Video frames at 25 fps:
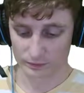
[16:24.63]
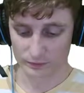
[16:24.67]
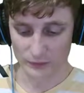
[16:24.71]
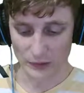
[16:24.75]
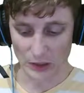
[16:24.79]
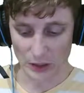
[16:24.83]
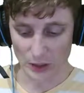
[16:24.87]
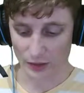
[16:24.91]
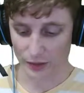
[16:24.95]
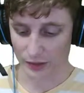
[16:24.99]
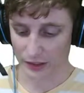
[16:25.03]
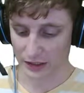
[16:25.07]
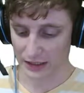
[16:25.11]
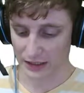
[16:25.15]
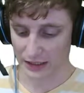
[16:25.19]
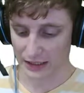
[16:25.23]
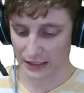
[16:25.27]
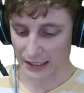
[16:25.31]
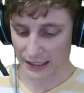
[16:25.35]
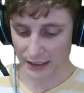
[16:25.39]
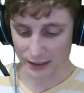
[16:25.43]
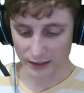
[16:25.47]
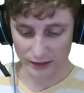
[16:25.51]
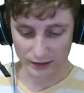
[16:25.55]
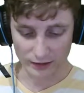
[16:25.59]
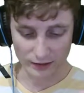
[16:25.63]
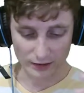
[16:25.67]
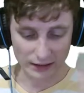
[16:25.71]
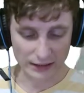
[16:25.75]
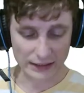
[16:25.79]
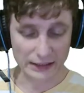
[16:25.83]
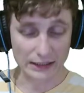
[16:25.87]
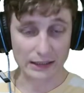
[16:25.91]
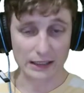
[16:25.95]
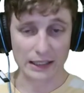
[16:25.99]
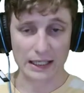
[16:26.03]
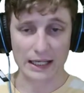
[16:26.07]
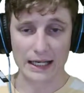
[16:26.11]
authenticated and
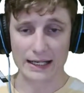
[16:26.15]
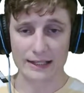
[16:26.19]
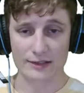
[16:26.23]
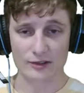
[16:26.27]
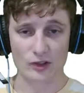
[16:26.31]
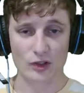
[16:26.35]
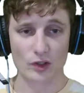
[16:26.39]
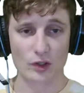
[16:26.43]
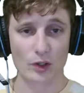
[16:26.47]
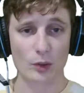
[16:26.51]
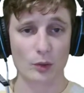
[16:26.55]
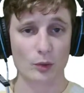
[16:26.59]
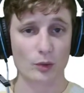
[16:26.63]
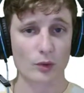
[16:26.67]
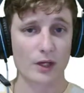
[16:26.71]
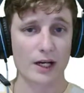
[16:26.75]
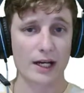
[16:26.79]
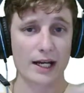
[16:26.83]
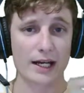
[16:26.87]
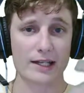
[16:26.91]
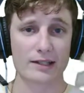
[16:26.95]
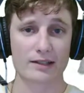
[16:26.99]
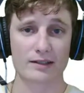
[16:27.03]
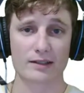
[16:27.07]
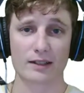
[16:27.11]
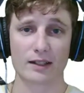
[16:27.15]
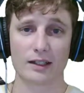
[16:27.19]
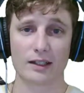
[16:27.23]
legalized and notarized,